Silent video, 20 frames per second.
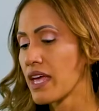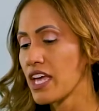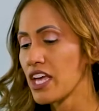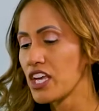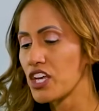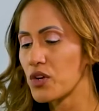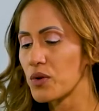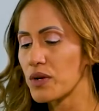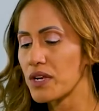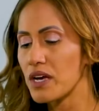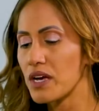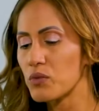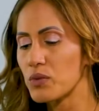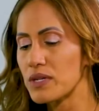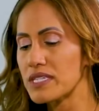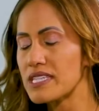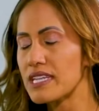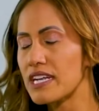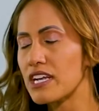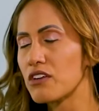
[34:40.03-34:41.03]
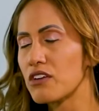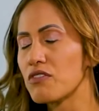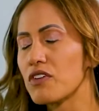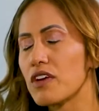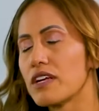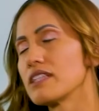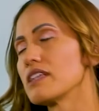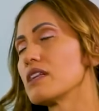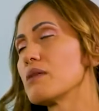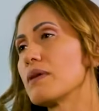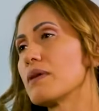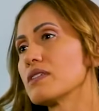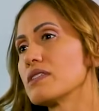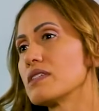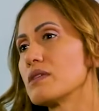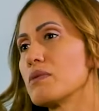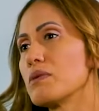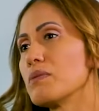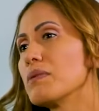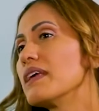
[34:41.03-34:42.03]
you know, in a recent interview I did about
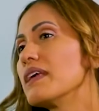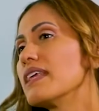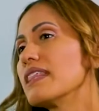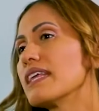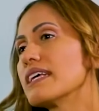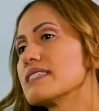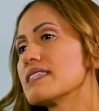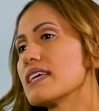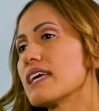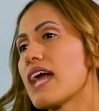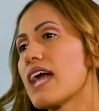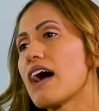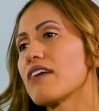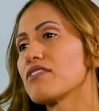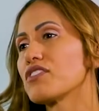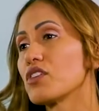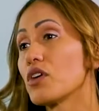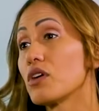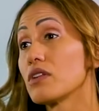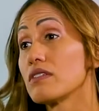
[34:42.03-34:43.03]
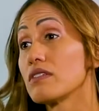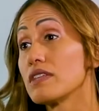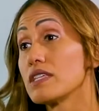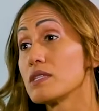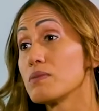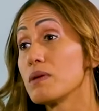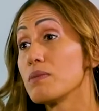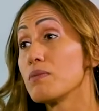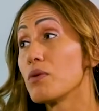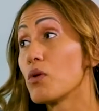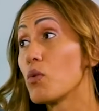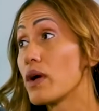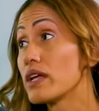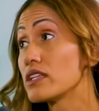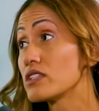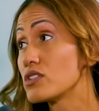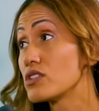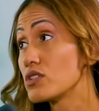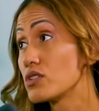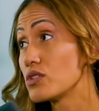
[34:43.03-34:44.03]
DPP, they said after all of these people
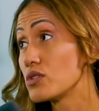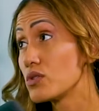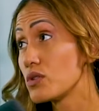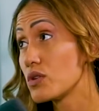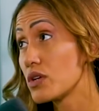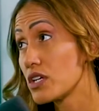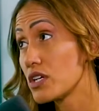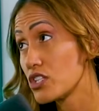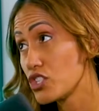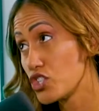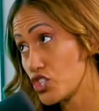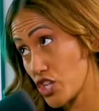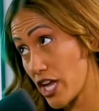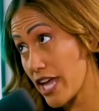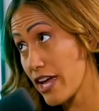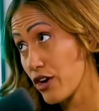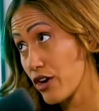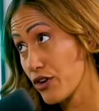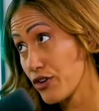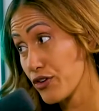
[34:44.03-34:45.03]
went to jail